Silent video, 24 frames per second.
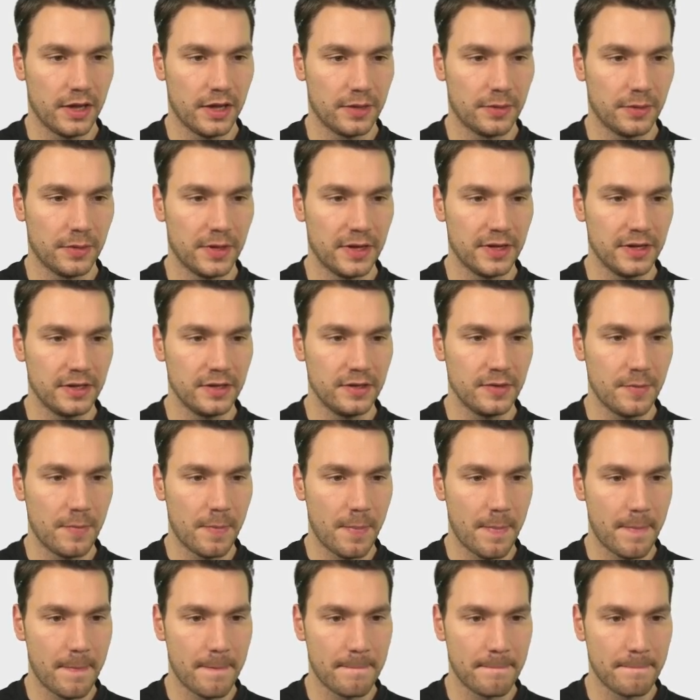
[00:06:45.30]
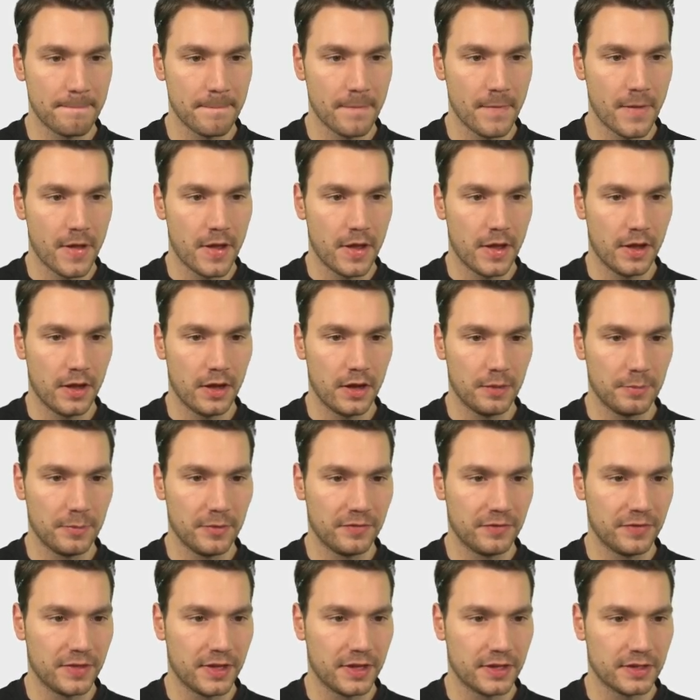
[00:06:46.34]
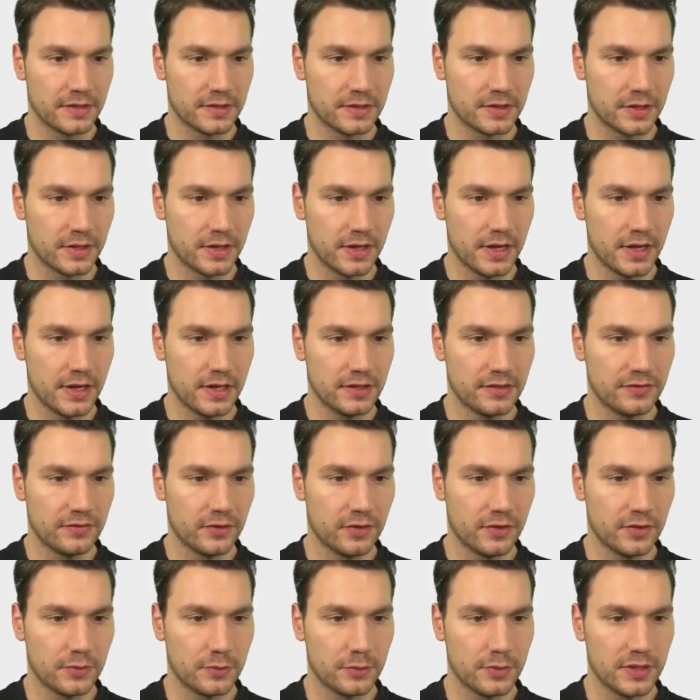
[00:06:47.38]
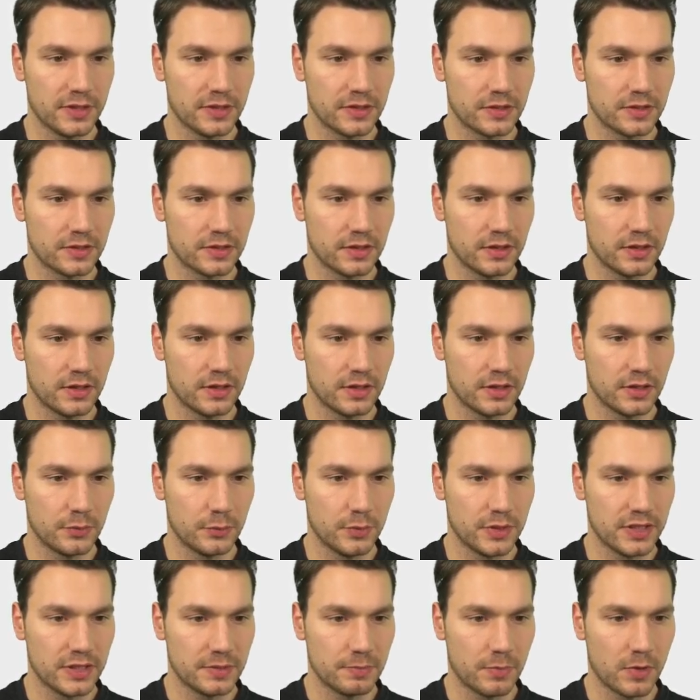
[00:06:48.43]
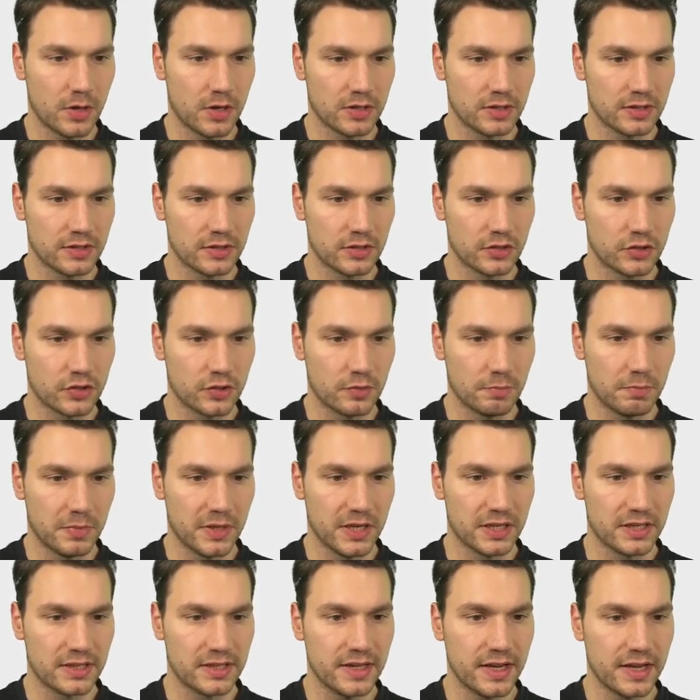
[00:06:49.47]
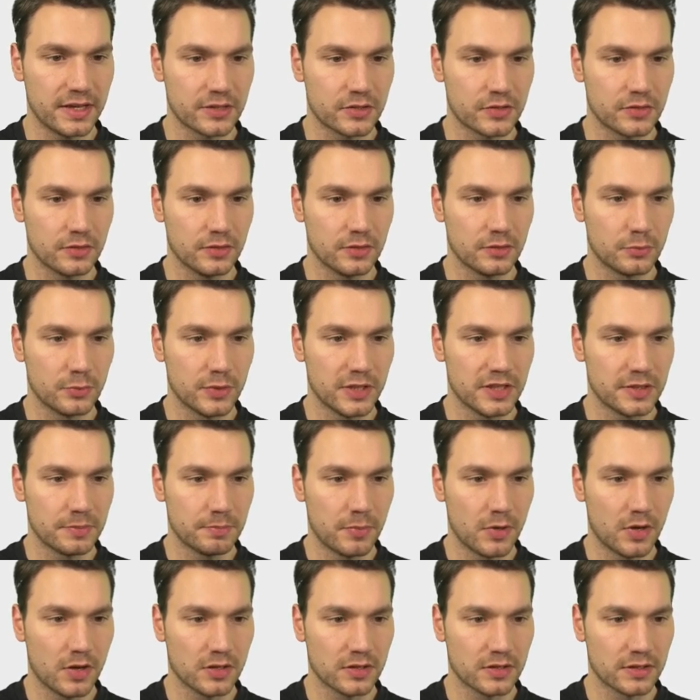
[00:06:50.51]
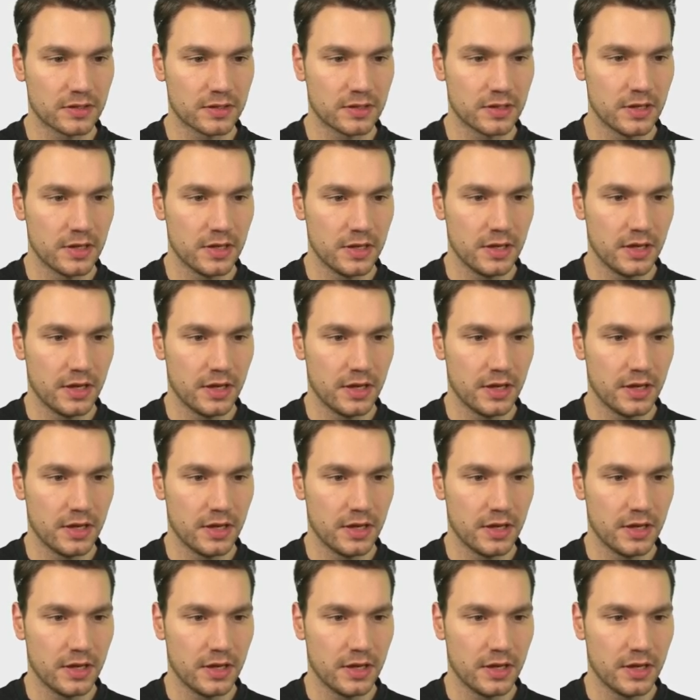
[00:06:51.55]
And then if that is the case for the response, this should be a textual response.